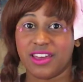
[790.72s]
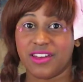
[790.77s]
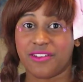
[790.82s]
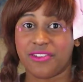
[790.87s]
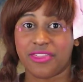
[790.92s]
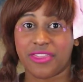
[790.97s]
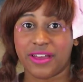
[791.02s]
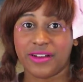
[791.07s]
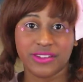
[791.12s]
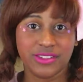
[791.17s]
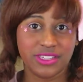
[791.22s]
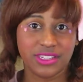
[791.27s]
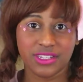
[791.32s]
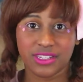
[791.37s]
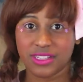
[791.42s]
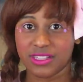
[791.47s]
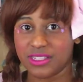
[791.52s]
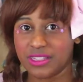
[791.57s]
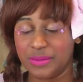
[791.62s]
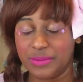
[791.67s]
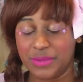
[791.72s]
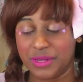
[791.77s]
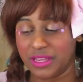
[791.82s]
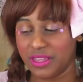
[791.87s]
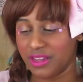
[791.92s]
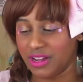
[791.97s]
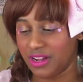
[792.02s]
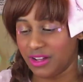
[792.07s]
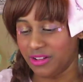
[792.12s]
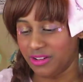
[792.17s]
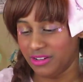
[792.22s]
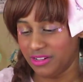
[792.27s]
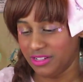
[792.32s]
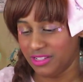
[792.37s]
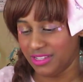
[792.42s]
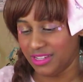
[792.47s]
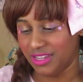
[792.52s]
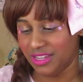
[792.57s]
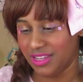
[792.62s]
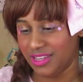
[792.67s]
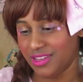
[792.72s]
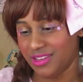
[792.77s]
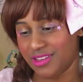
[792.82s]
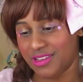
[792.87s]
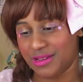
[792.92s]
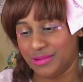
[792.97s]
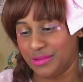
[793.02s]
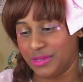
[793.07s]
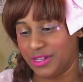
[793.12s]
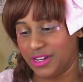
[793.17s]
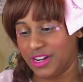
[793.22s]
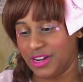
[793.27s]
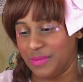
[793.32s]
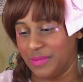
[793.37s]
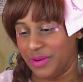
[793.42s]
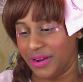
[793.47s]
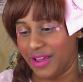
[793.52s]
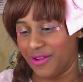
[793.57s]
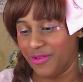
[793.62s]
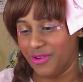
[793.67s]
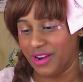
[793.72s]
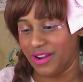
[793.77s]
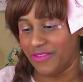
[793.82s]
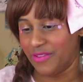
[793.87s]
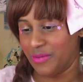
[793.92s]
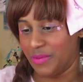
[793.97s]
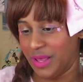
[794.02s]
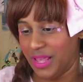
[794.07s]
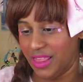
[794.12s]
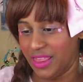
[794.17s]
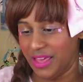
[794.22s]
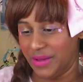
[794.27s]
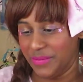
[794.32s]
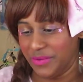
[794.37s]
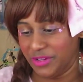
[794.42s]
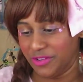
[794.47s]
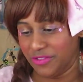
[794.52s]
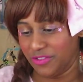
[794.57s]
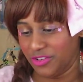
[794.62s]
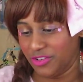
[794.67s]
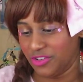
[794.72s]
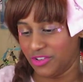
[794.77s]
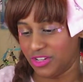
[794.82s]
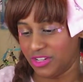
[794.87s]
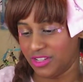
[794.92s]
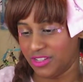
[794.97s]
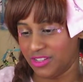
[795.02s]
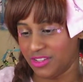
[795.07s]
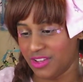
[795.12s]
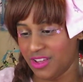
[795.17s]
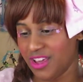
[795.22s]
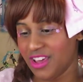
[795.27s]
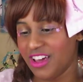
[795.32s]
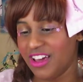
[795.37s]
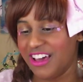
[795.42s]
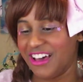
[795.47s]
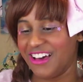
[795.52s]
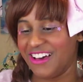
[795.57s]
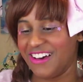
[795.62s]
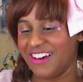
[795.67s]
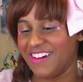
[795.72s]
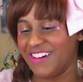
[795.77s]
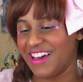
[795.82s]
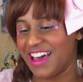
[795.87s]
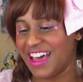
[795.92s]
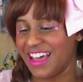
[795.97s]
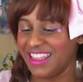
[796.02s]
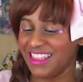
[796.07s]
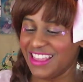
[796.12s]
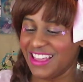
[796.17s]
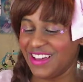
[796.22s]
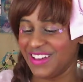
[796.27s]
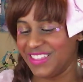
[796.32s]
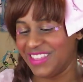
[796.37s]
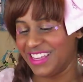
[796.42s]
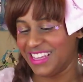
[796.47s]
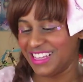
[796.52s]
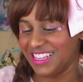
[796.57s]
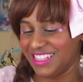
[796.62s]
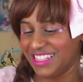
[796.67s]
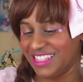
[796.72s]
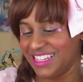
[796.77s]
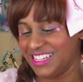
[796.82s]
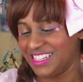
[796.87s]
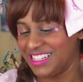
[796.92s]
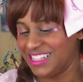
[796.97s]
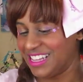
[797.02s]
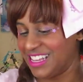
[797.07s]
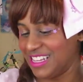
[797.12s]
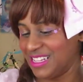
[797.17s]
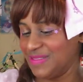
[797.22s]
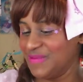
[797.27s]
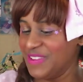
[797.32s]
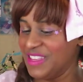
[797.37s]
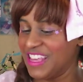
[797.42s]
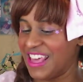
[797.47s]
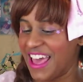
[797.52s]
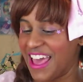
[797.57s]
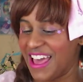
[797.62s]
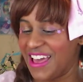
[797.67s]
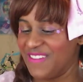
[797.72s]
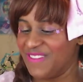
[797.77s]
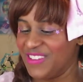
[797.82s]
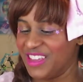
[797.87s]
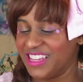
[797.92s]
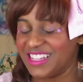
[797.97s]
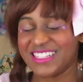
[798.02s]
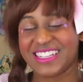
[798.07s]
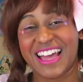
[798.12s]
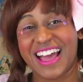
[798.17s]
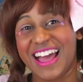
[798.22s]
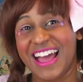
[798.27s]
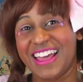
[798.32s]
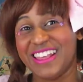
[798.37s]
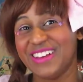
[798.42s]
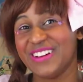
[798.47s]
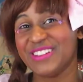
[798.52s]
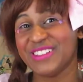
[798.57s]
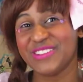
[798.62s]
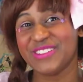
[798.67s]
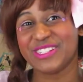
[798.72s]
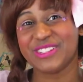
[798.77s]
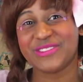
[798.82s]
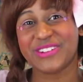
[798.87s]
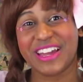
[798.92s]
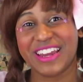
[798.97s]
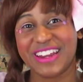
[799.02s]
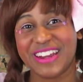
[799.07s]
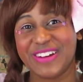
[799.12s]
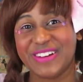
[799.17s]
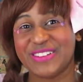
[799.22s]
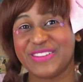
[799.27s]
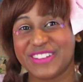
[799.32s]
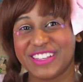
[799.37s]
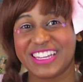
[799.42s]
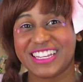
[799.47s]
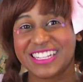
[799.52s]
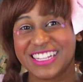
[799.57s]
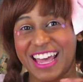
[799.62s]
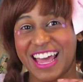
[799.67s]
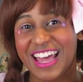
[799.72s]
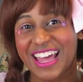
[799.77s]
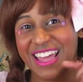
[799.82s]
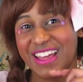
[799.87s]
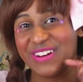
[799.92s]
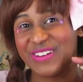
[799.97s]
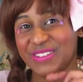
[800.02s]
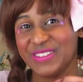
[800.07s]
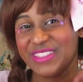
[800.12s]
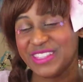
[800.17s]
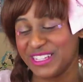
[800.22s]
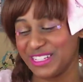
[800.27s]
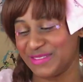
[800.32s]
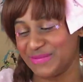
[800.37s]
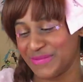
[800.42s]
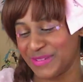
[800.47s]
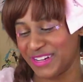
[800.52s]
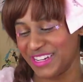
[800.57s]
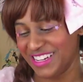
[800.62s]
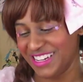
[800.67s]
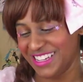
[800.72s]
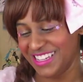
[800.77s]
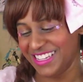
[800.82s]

a thousand and something dollars. Like, I'm sorry, but I would never pay that much for a dress. Oh, I love this. This is Kiss Me Cat because only reason why I know is because I own this print.